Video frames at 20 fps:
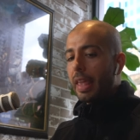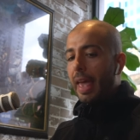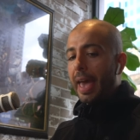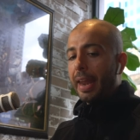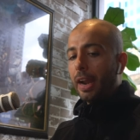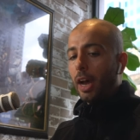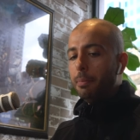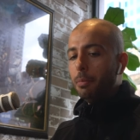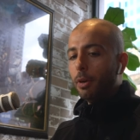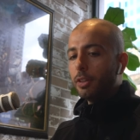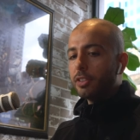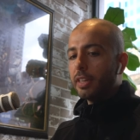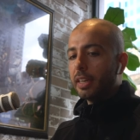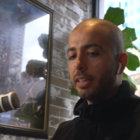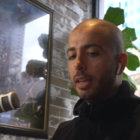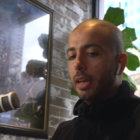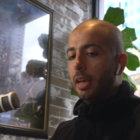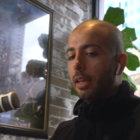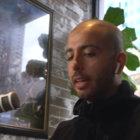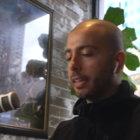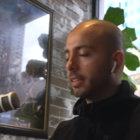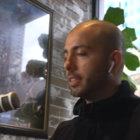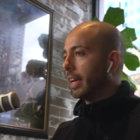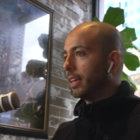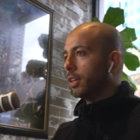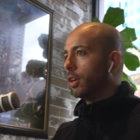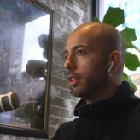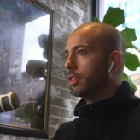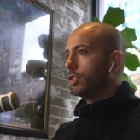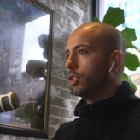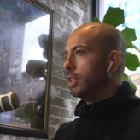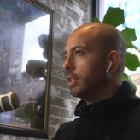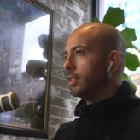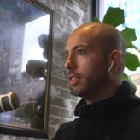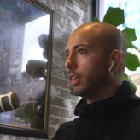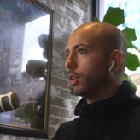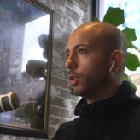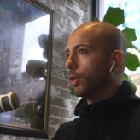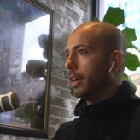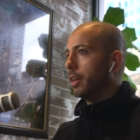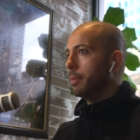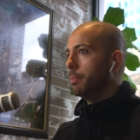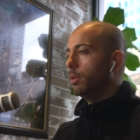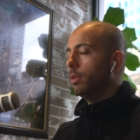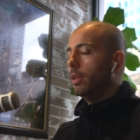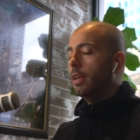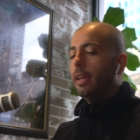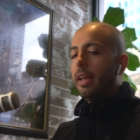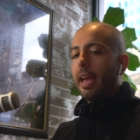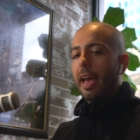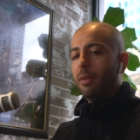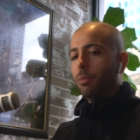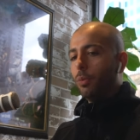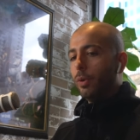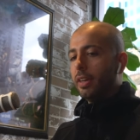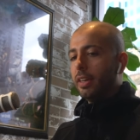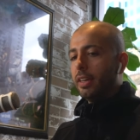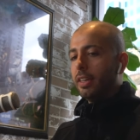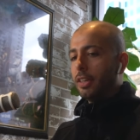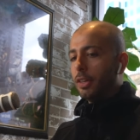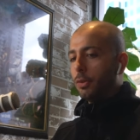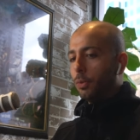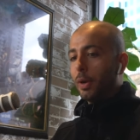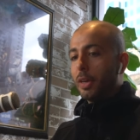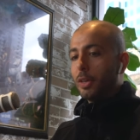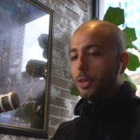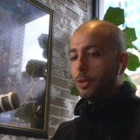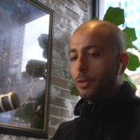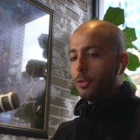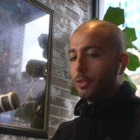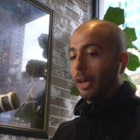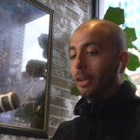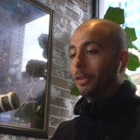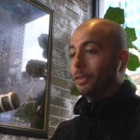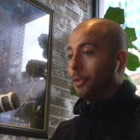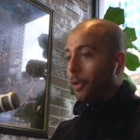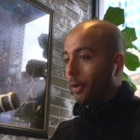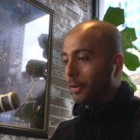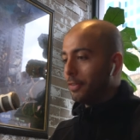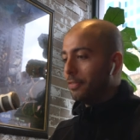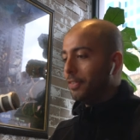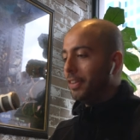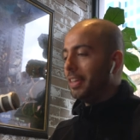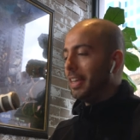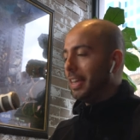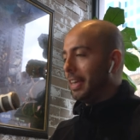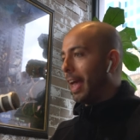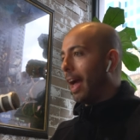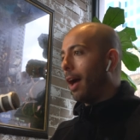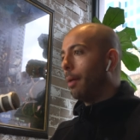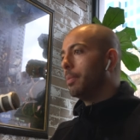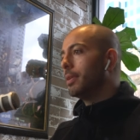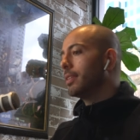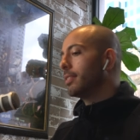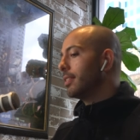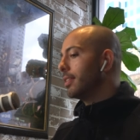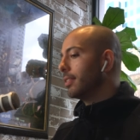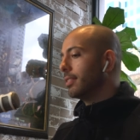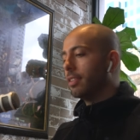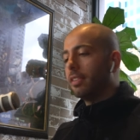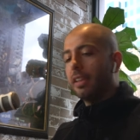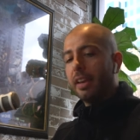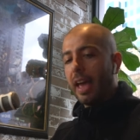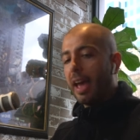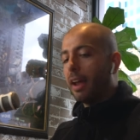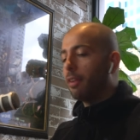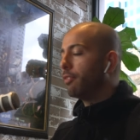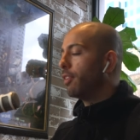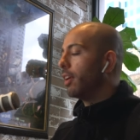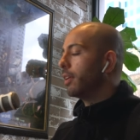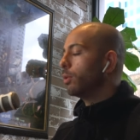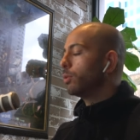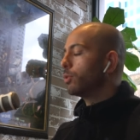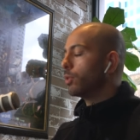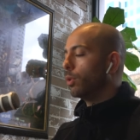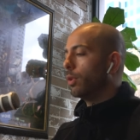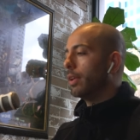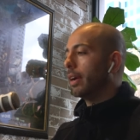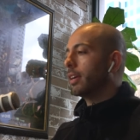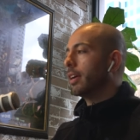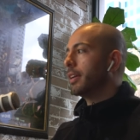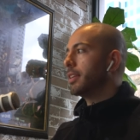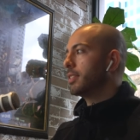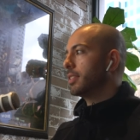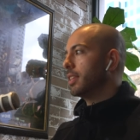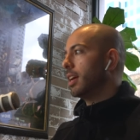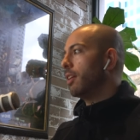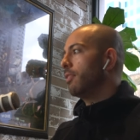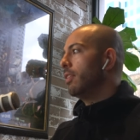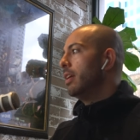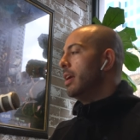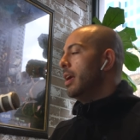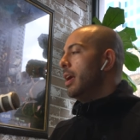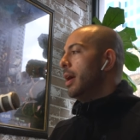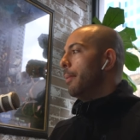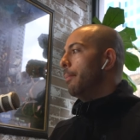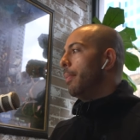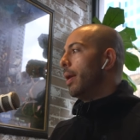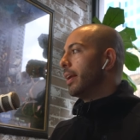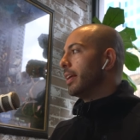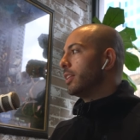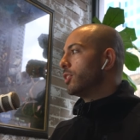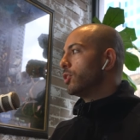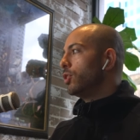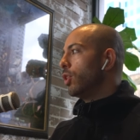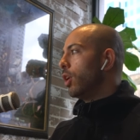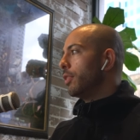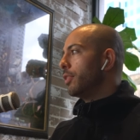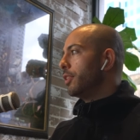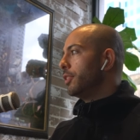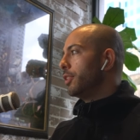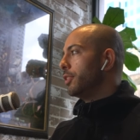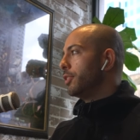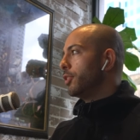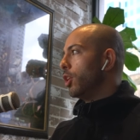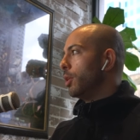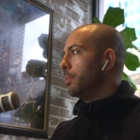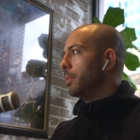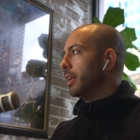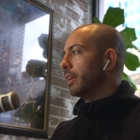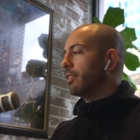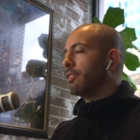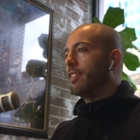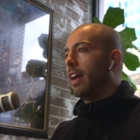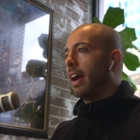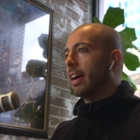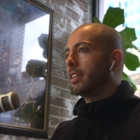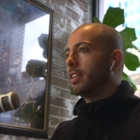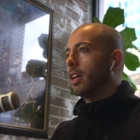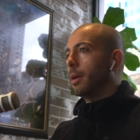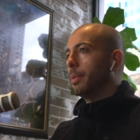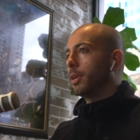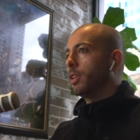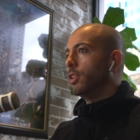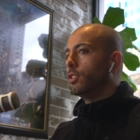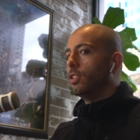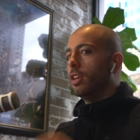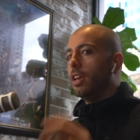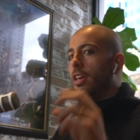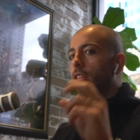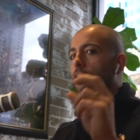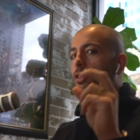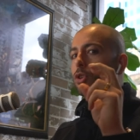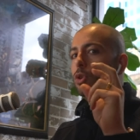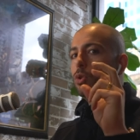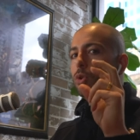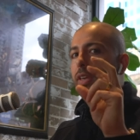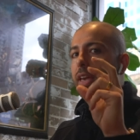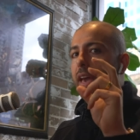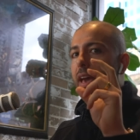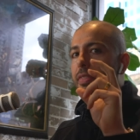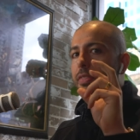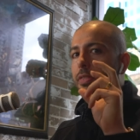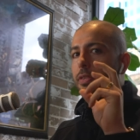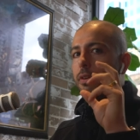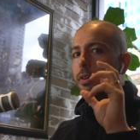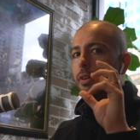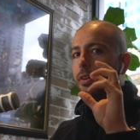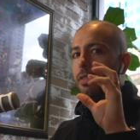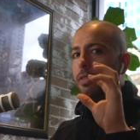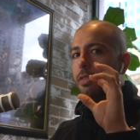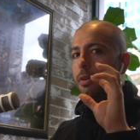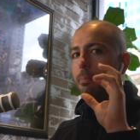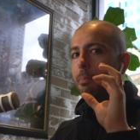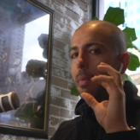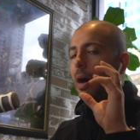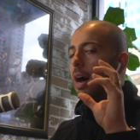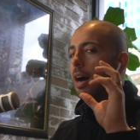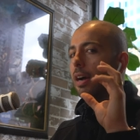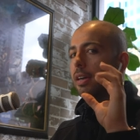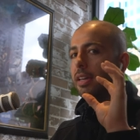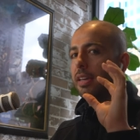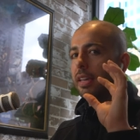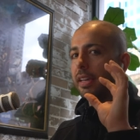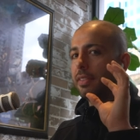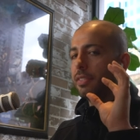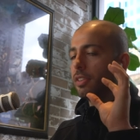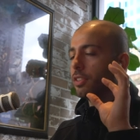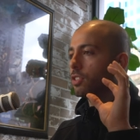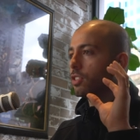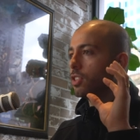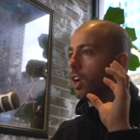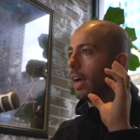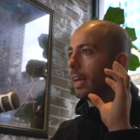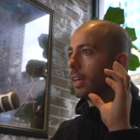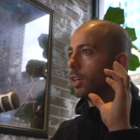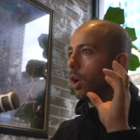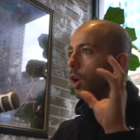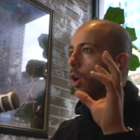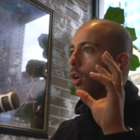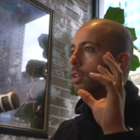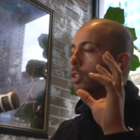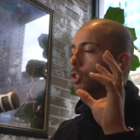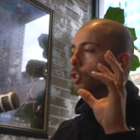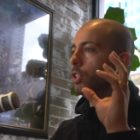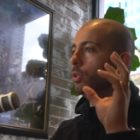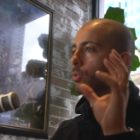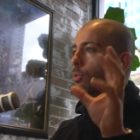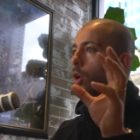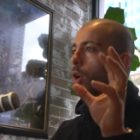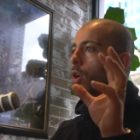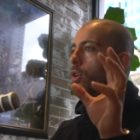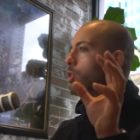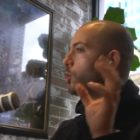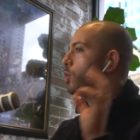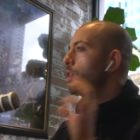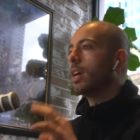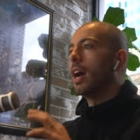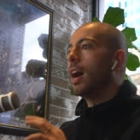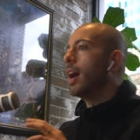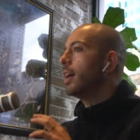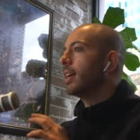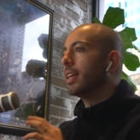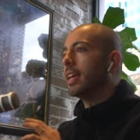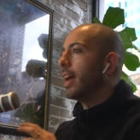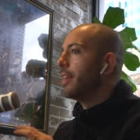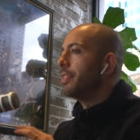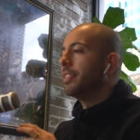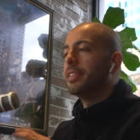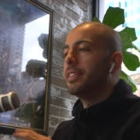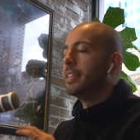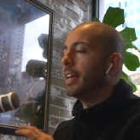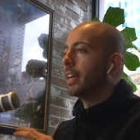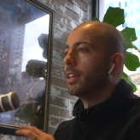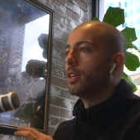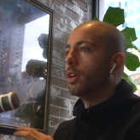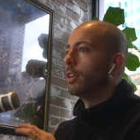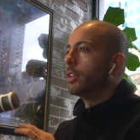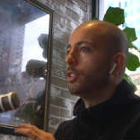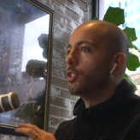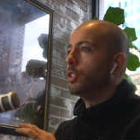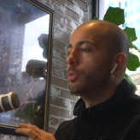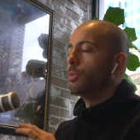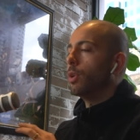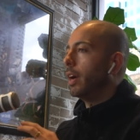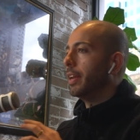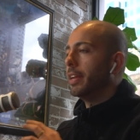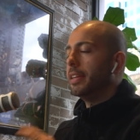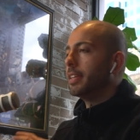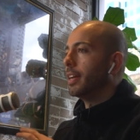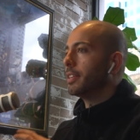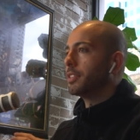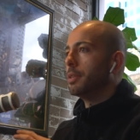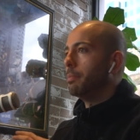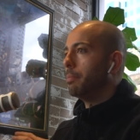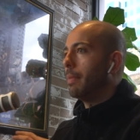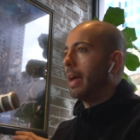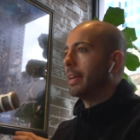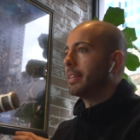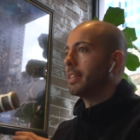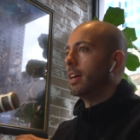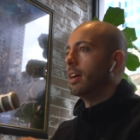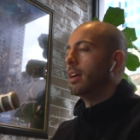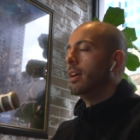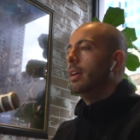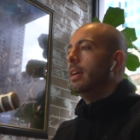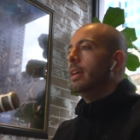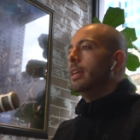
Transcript: And I'm not saying, like, technology is incredible and we, we use a lot of it in our businesses and our funnels and all that kind of stuff, but it's not the determining factor, because if you get the, the marketing and the psychology wrong, you can't get the technology right. It doesn't matter.